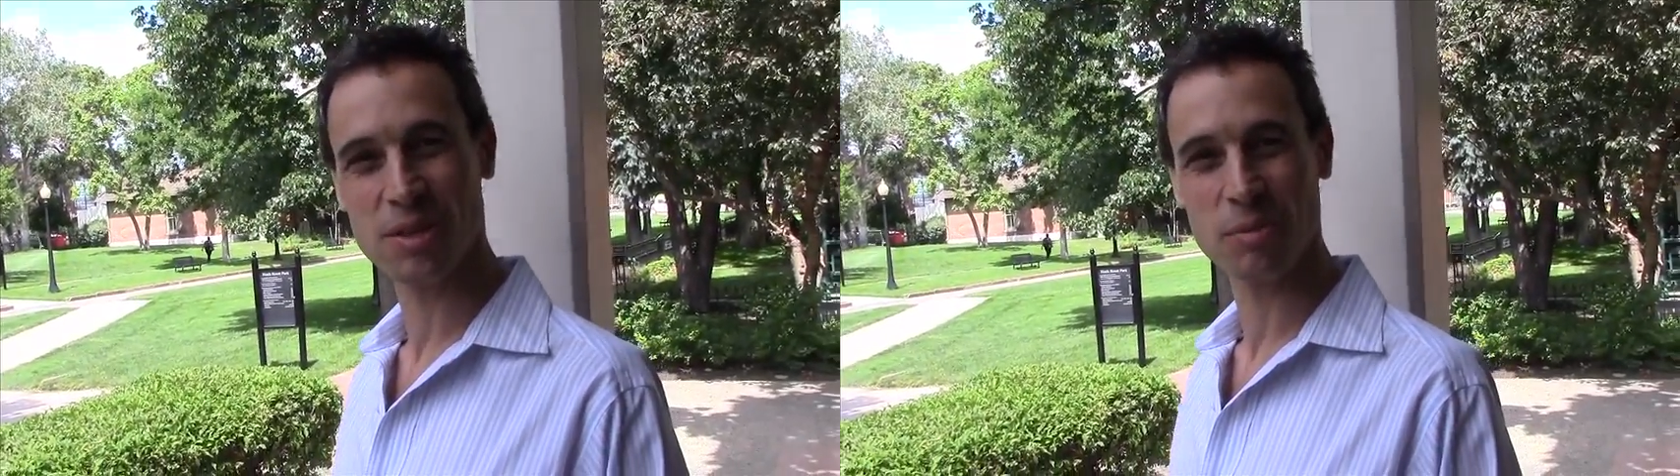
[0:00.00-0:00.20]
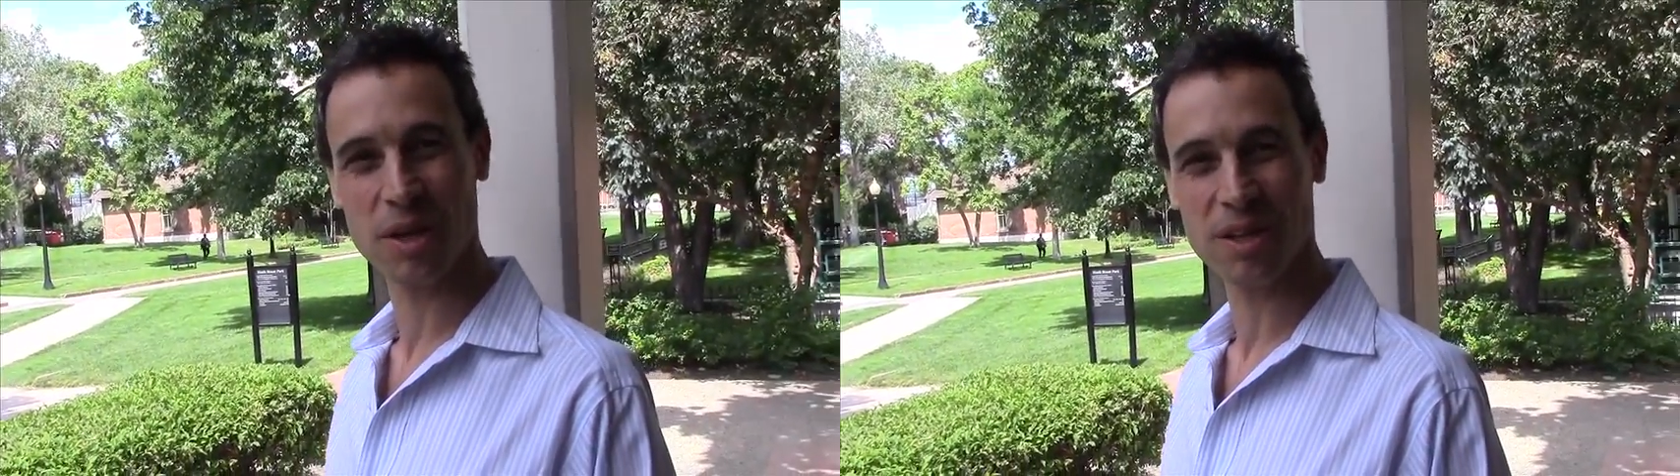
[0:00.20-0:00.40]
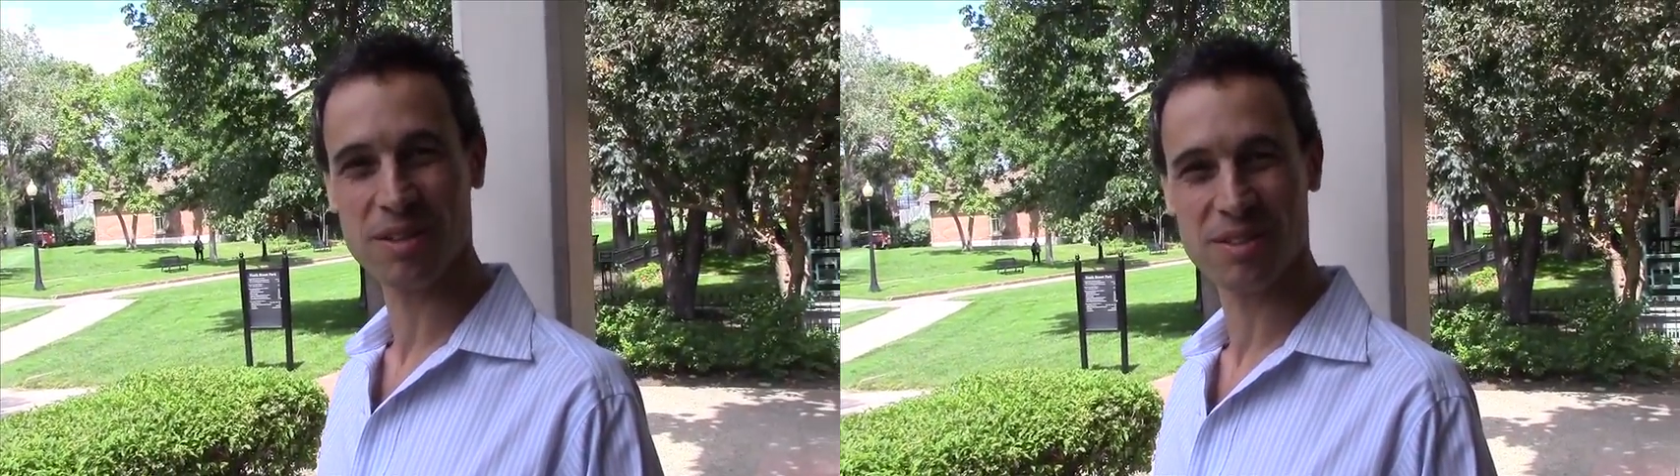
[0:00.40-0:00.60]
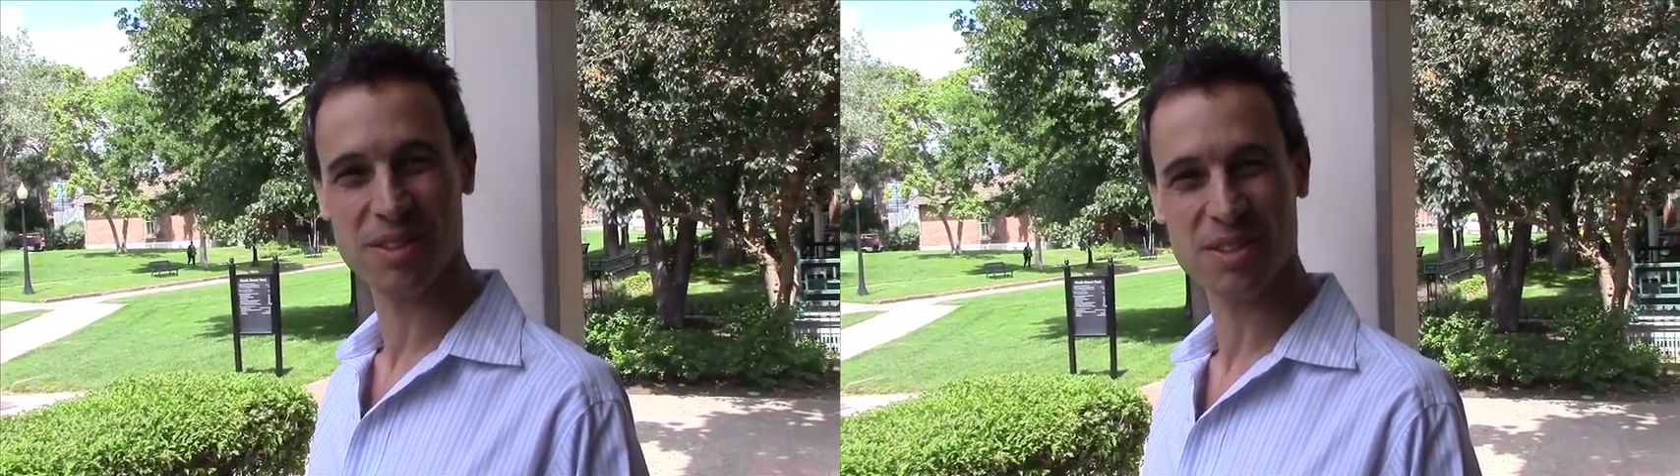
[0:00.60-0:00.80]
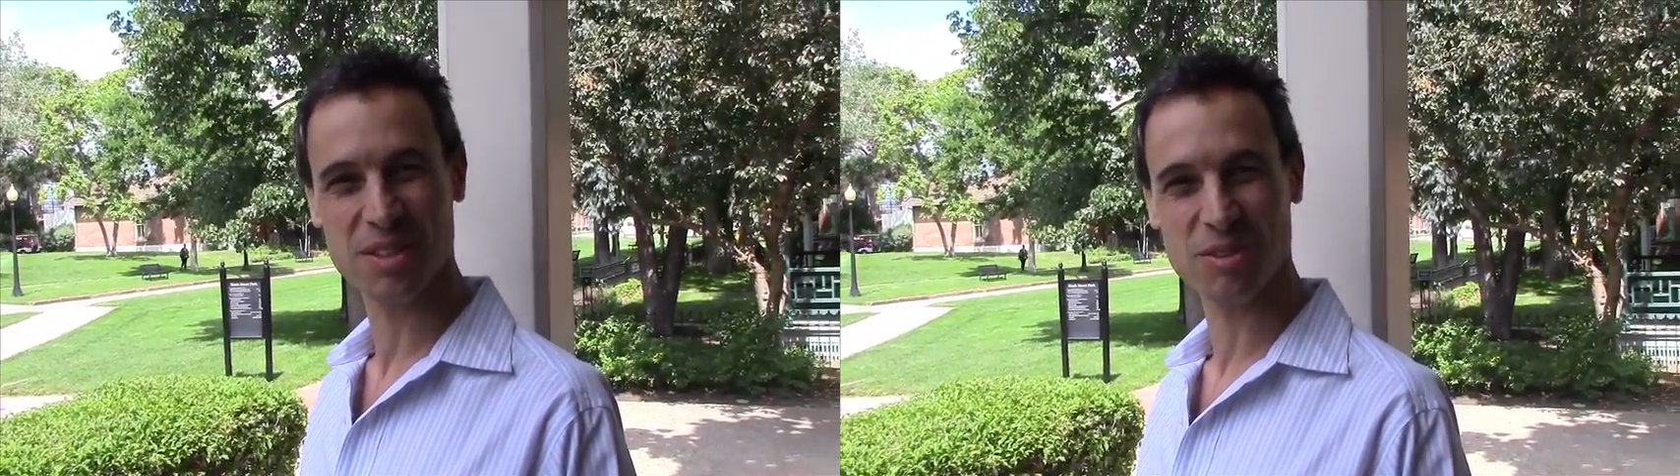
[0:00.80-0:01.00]
domain
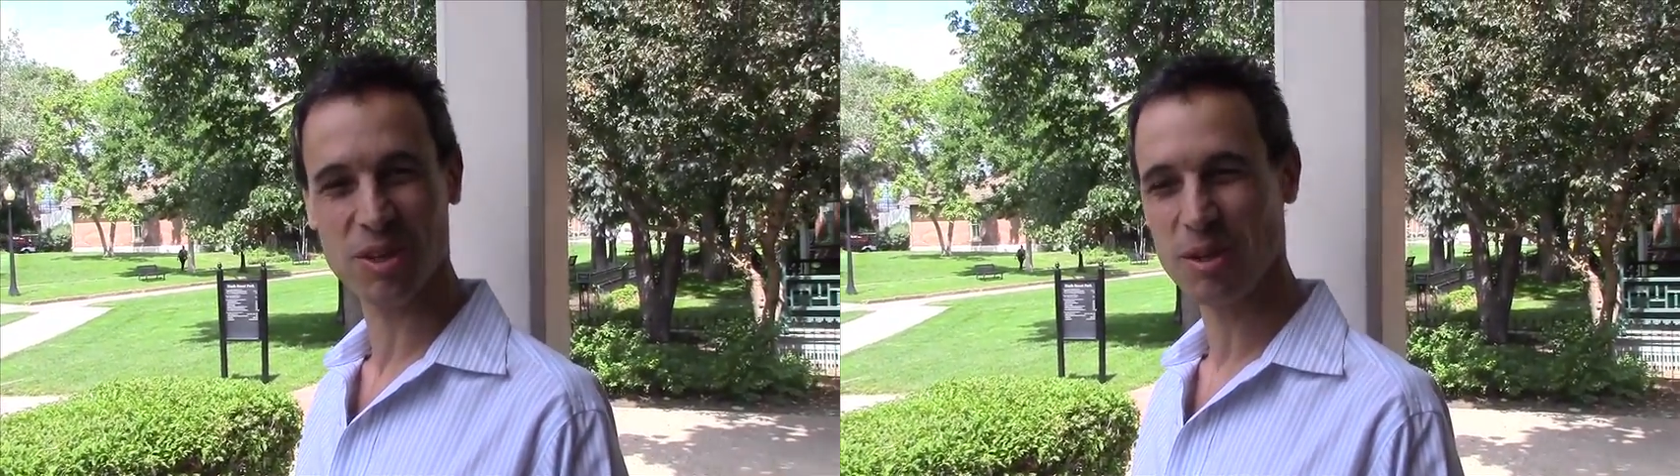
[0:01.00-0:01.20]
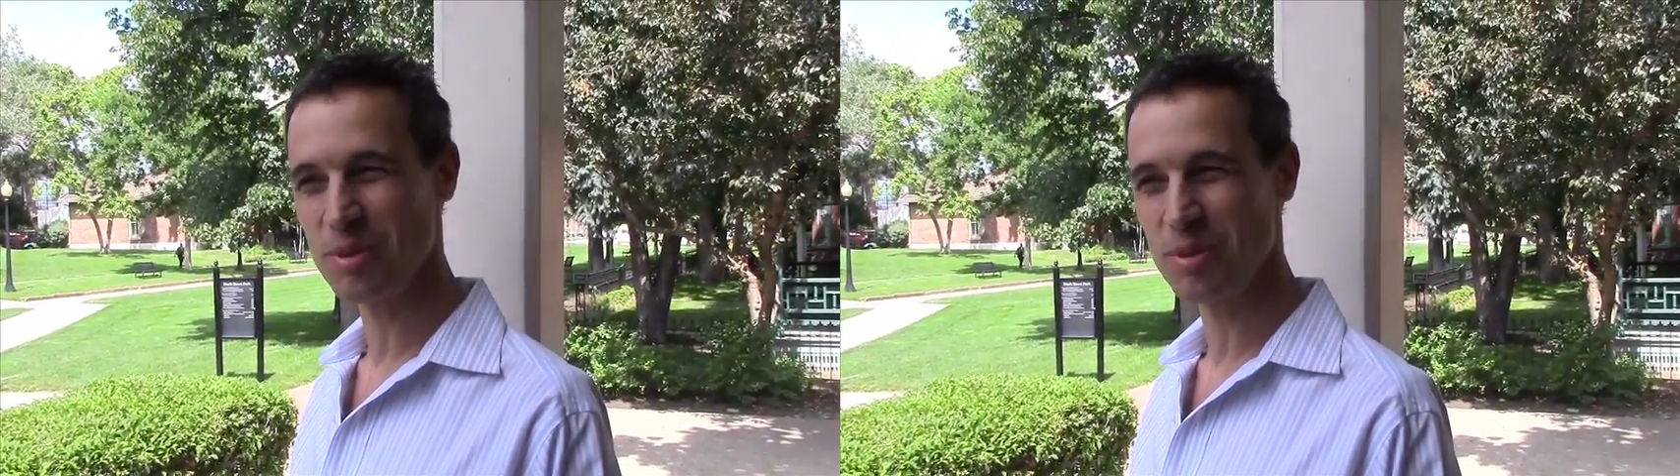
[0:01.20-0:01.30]
decision, right?